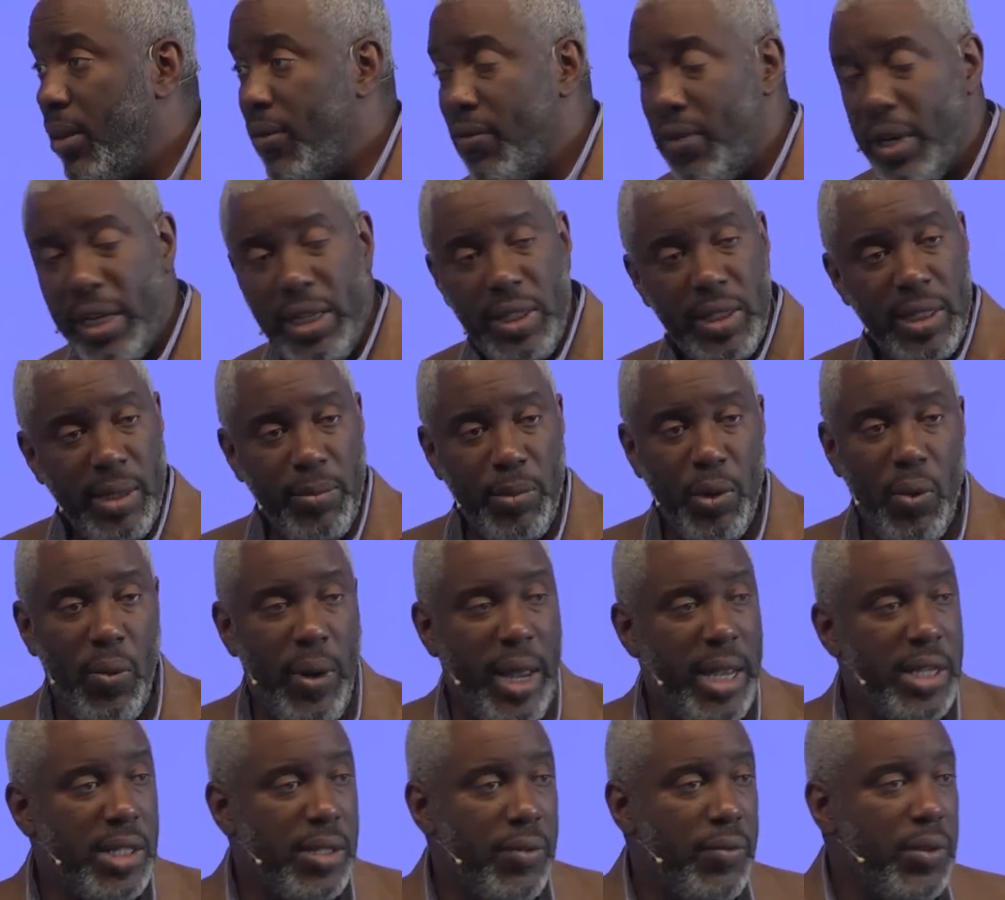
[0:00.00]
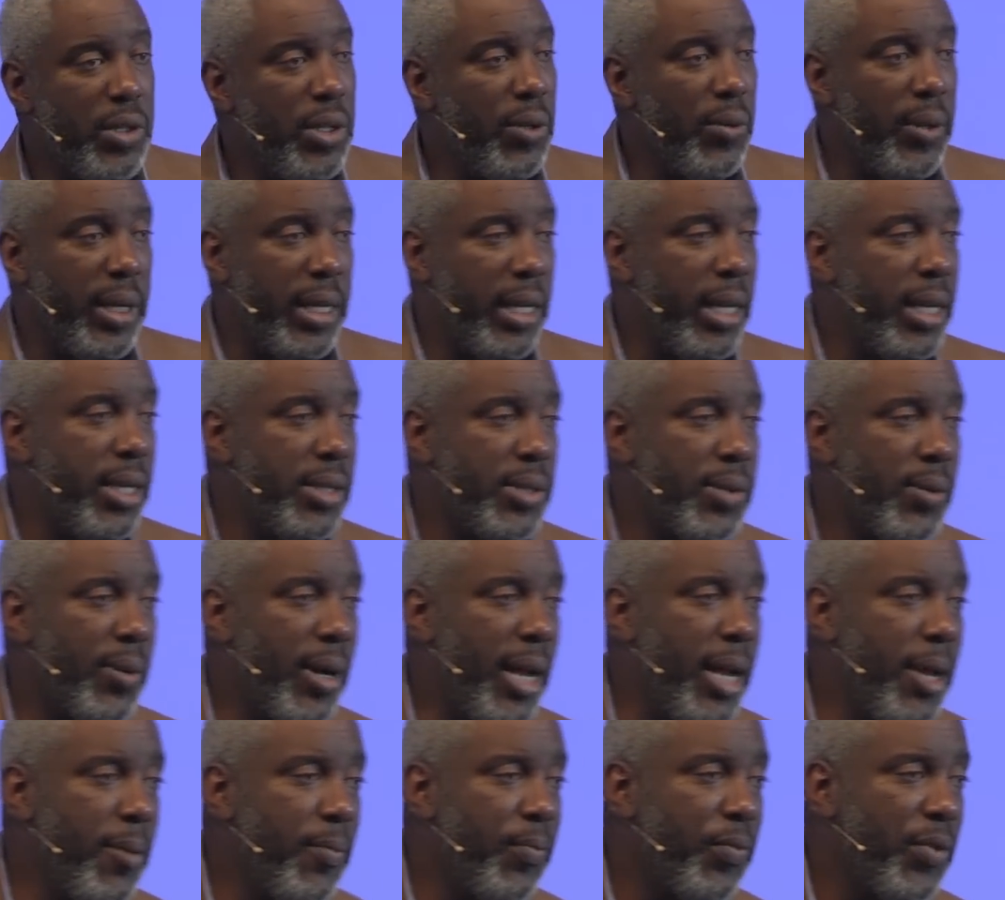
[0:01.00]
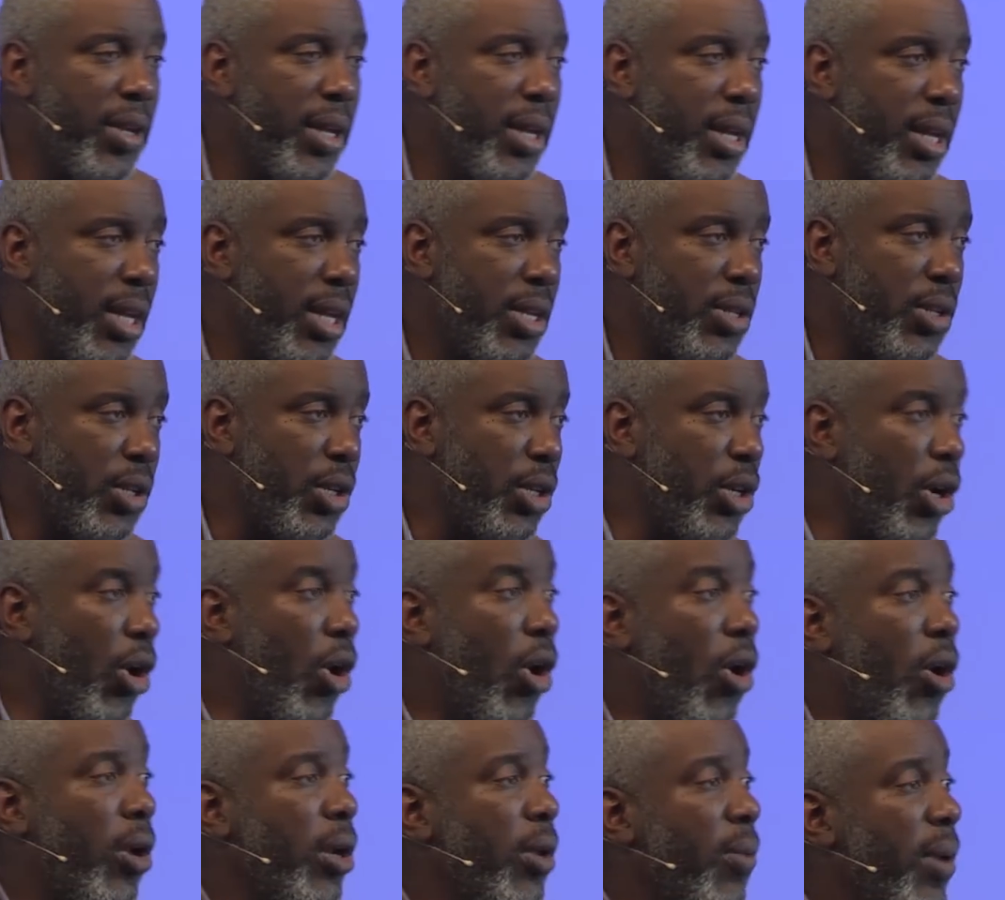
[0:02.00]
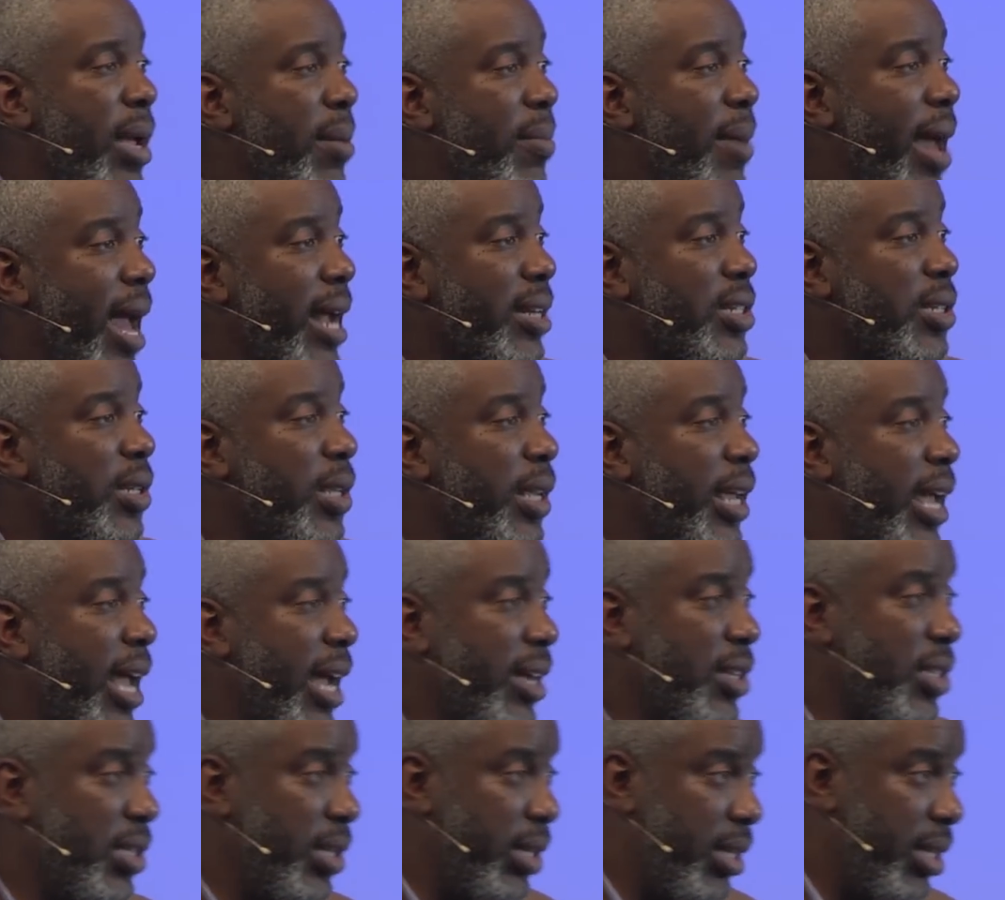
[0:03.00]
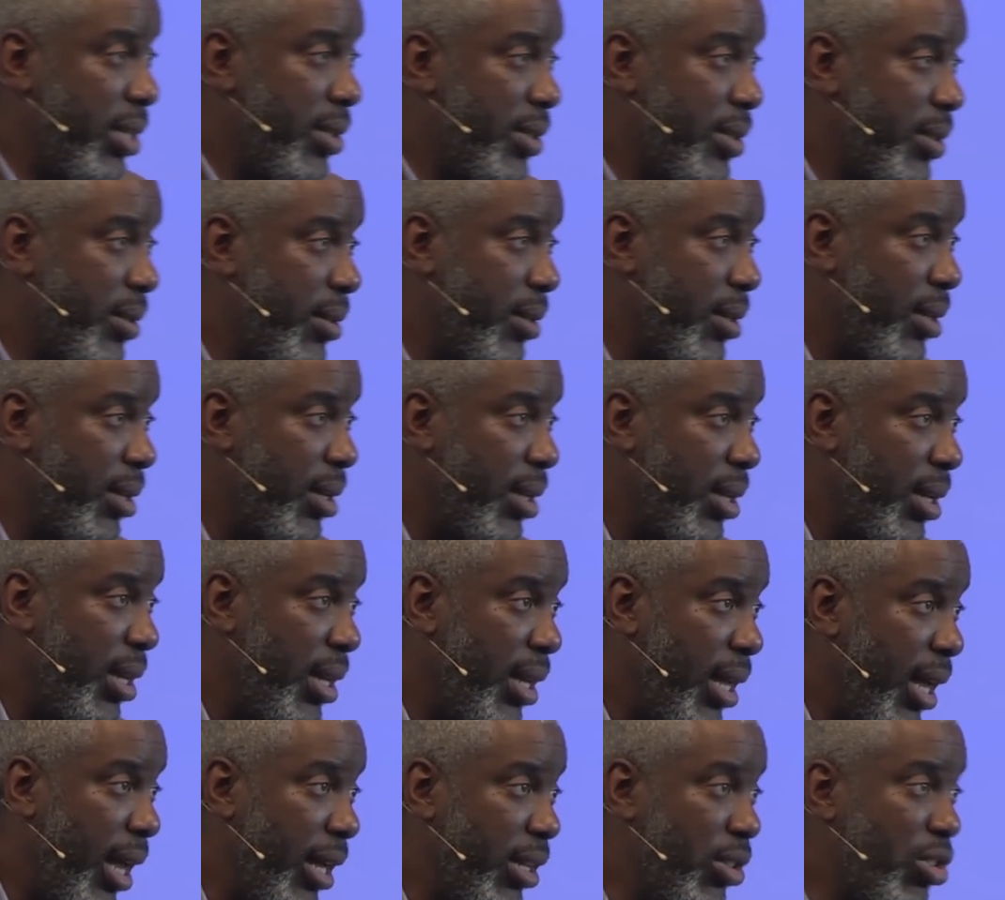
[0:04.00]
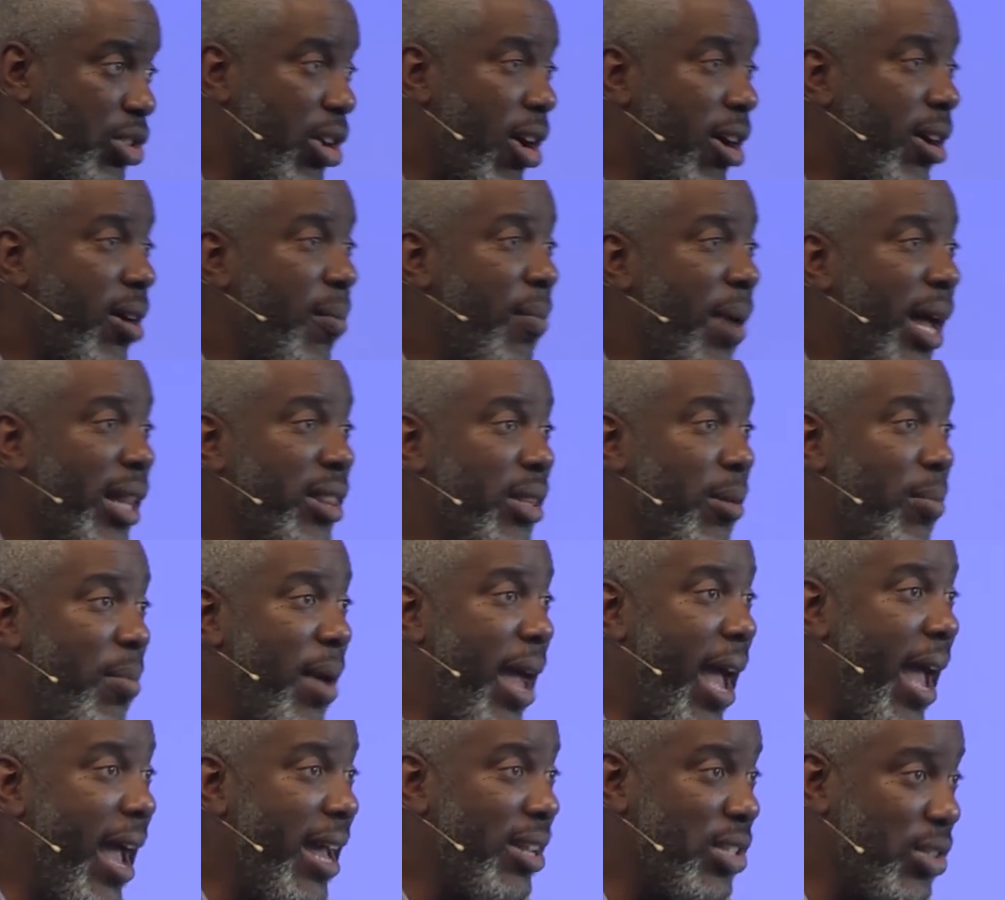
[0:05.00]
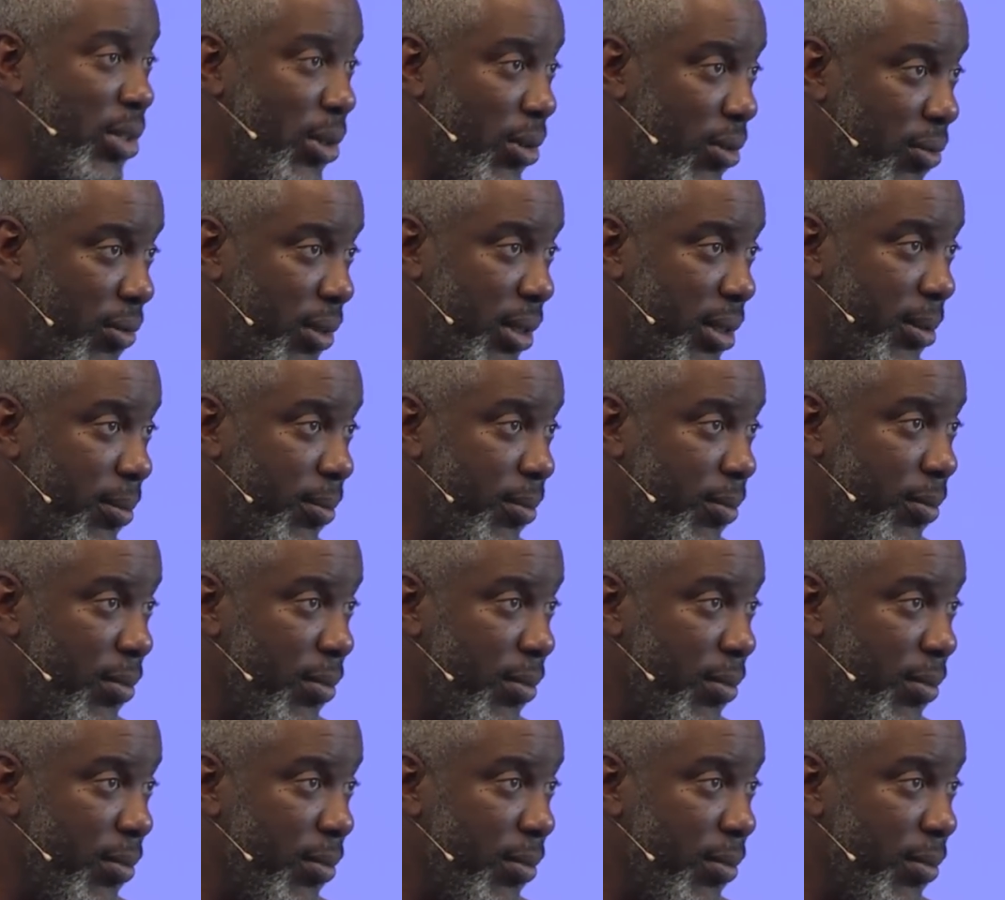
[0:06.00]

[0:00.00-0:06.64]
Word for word: Very simple ways of doing this, right? So you go all the way back to the Exodus and you talk about the Passover.